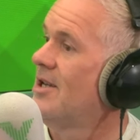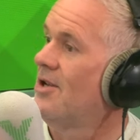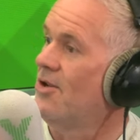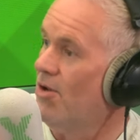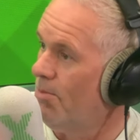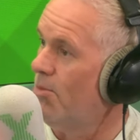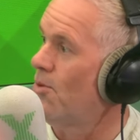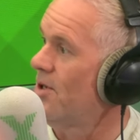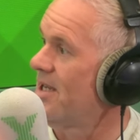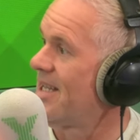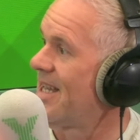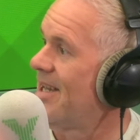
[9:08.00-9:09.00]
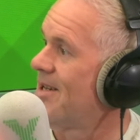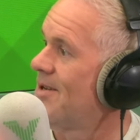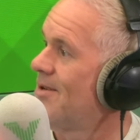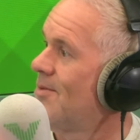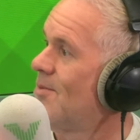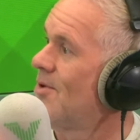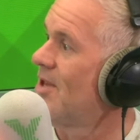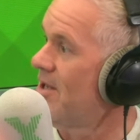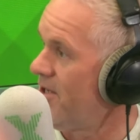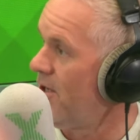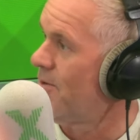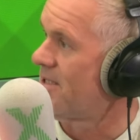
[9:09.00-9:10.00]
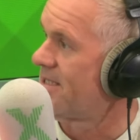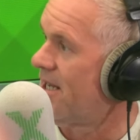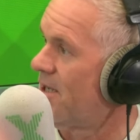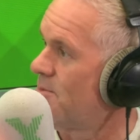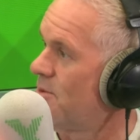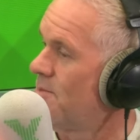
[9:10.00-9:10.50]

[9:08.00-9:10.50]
number one again with their newest album.